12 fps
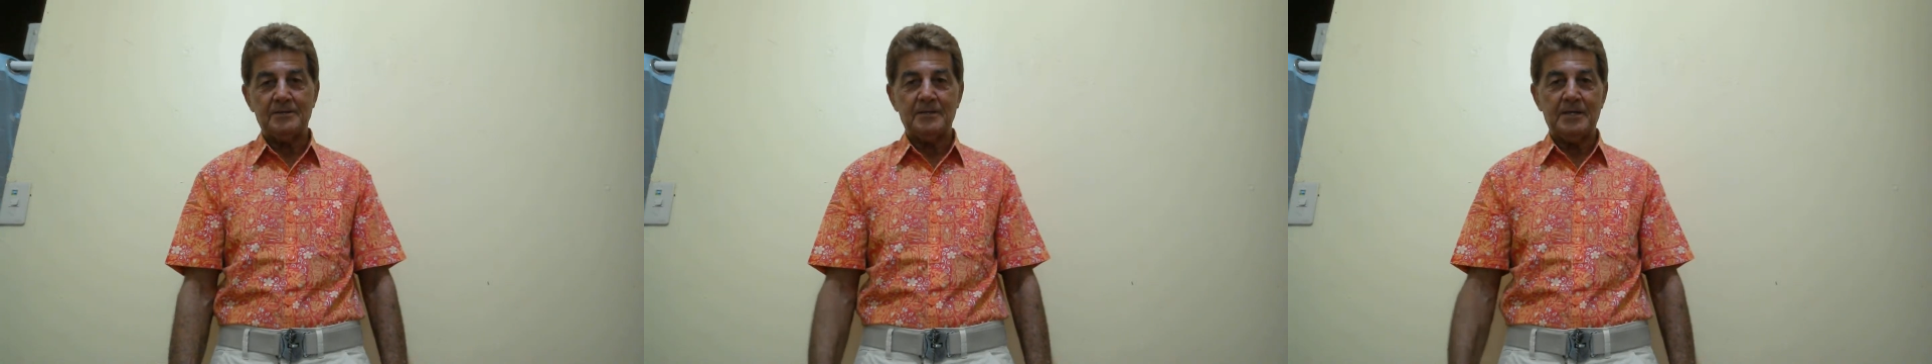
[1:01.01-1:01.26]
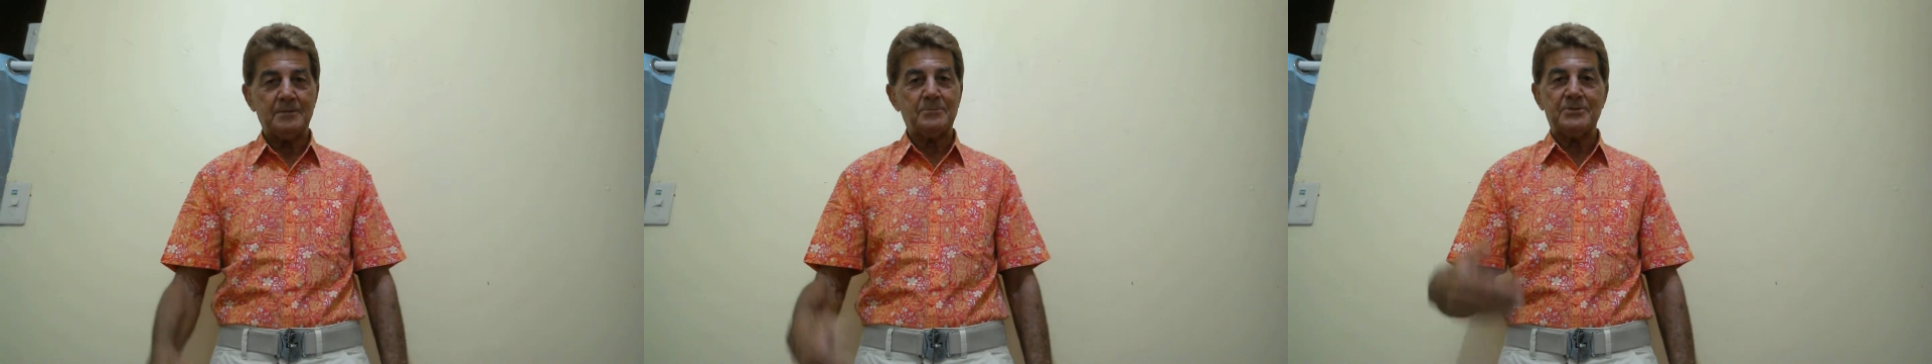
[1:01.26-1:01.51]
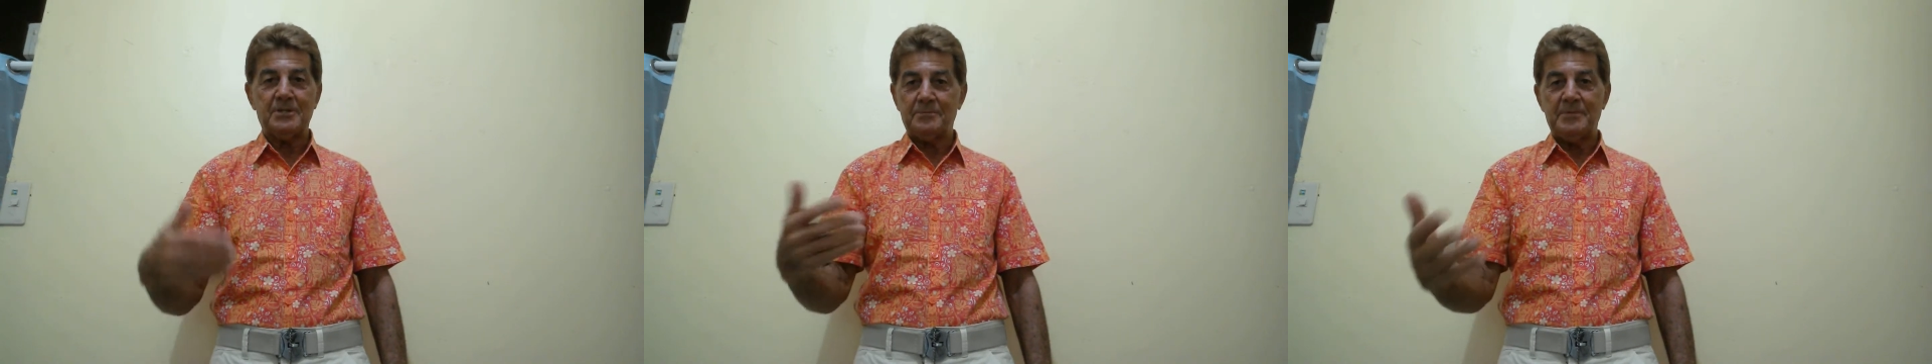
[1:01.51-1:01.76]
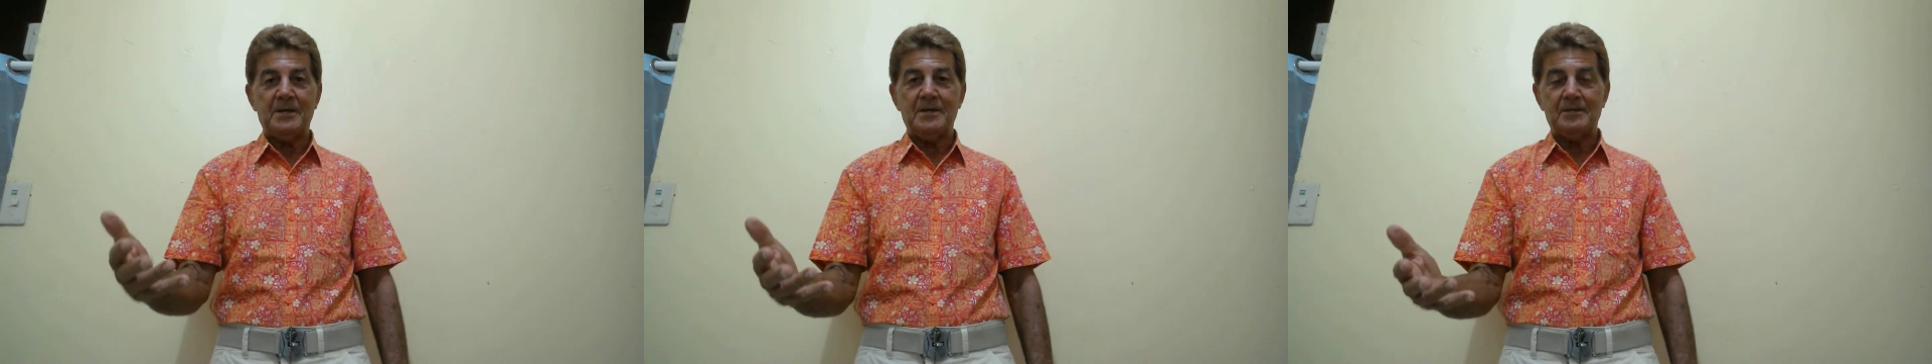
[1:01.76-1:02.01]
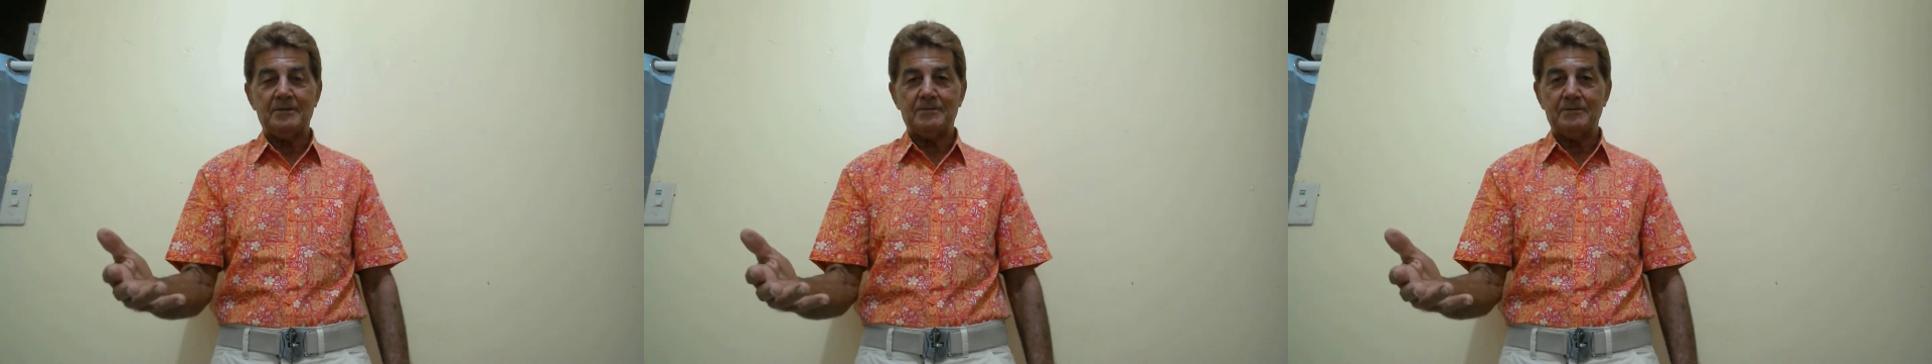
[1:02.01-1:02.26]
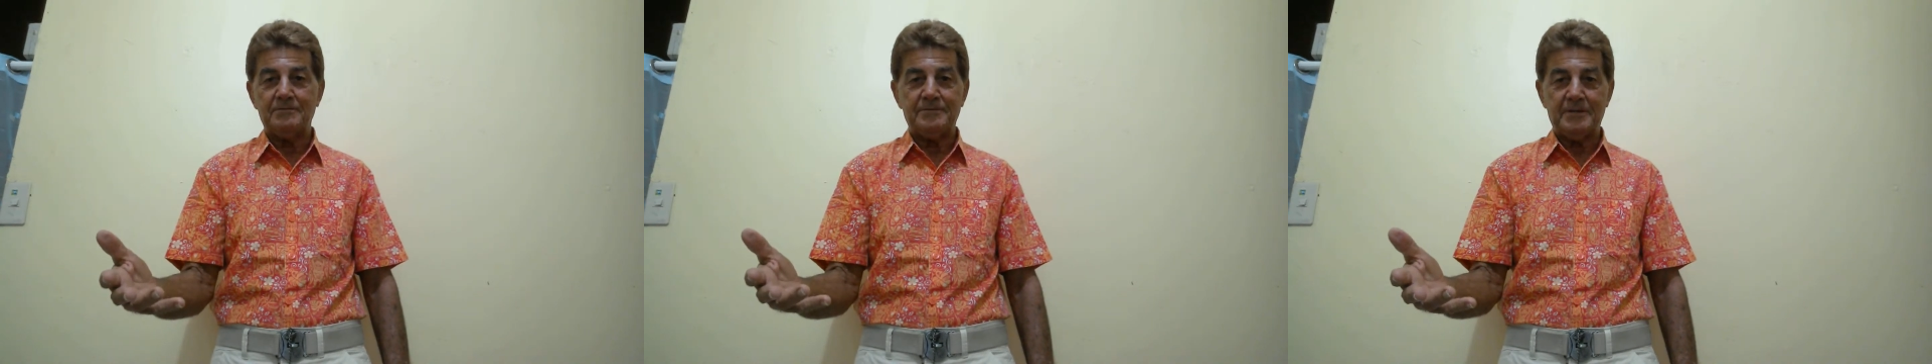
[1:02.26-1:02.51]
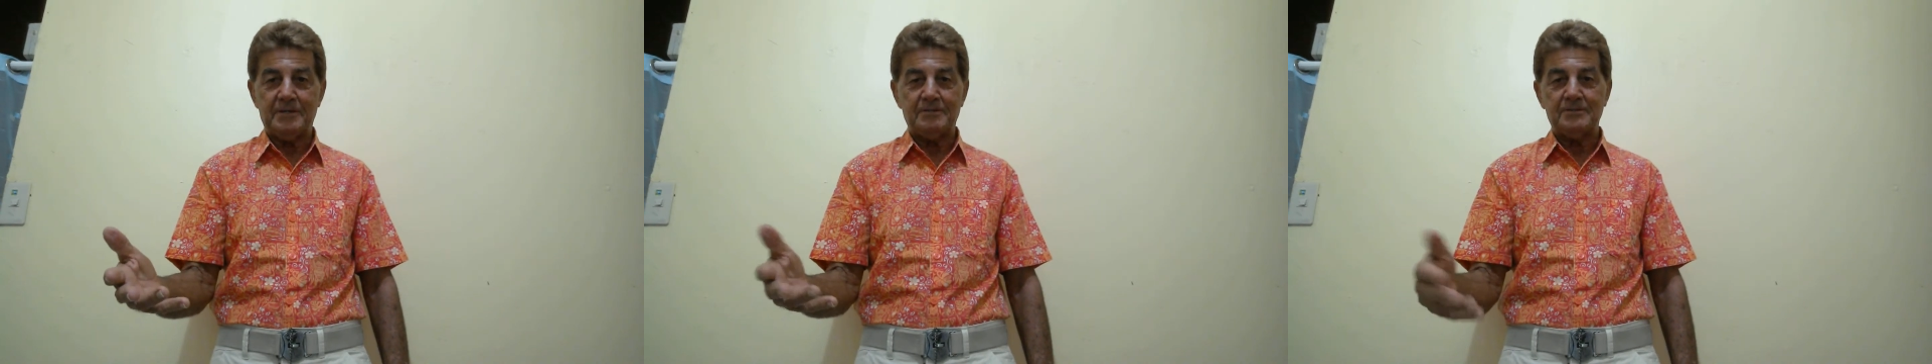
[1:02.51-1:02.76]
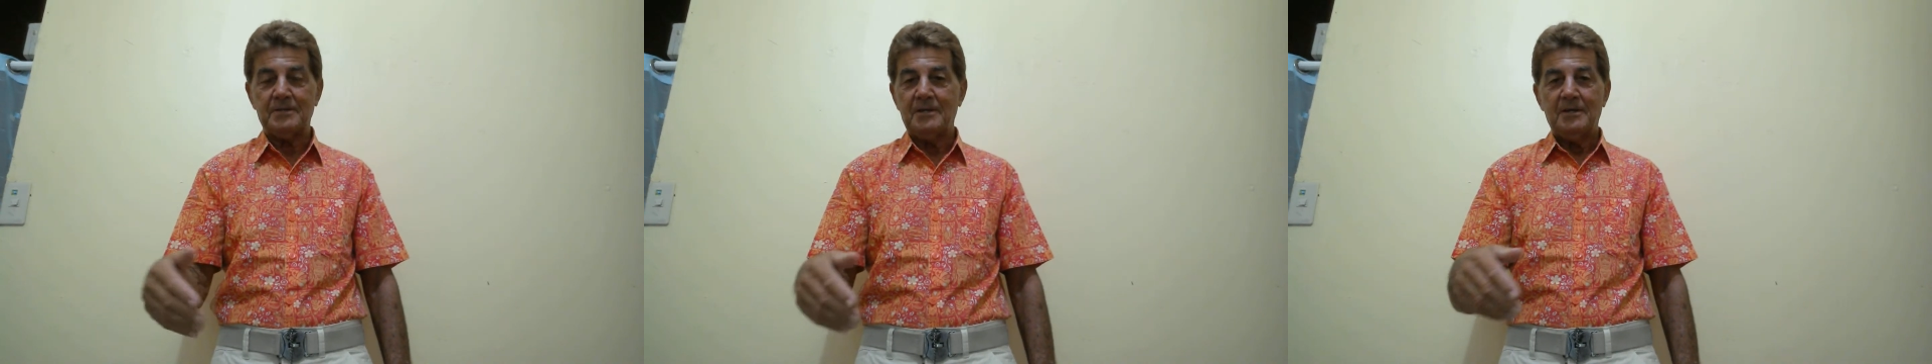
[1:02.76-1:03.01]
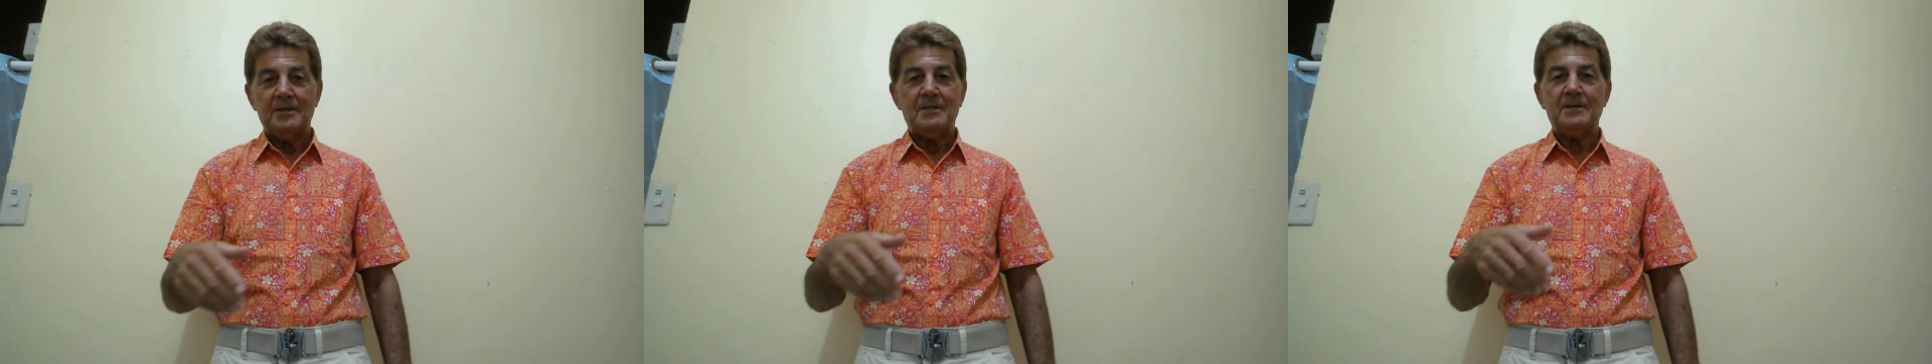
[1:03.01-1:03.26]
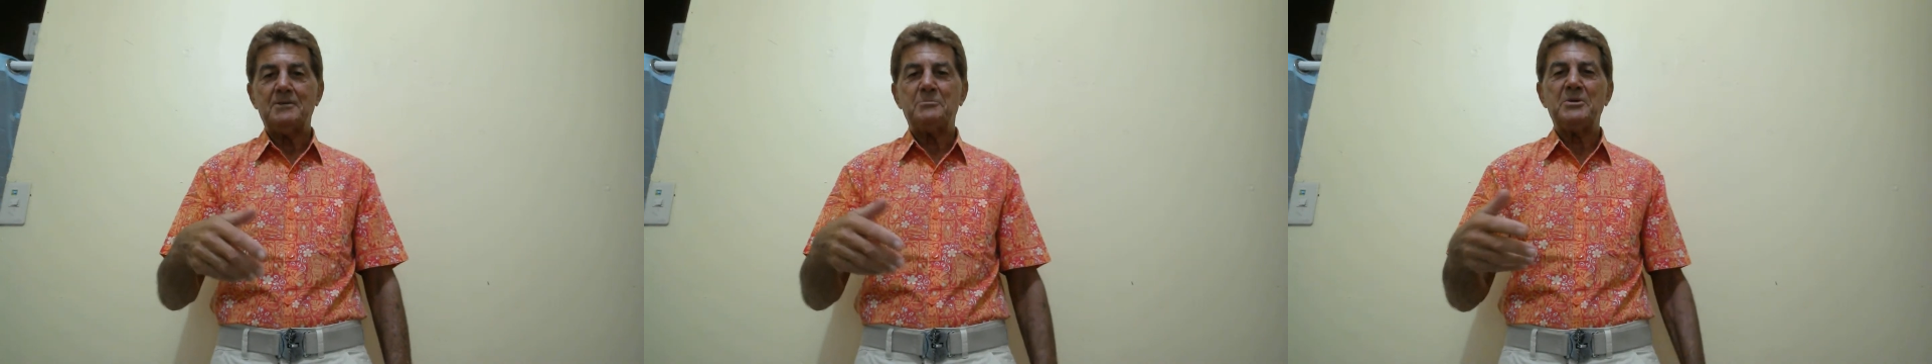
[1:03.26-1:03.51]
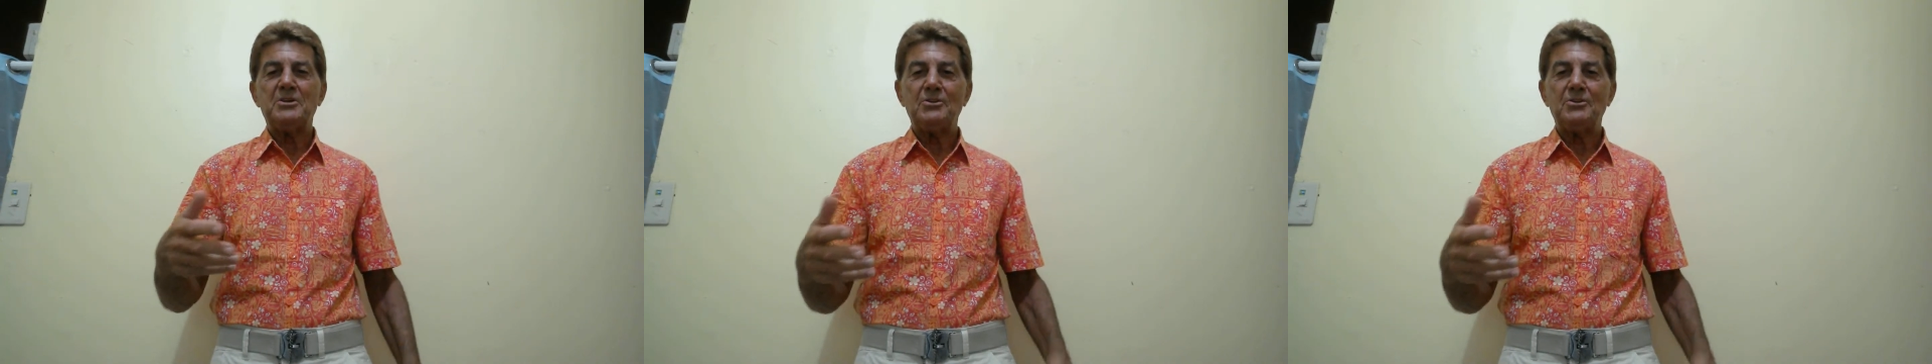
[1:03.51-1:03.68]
and let them start making their own videos. Then there'll be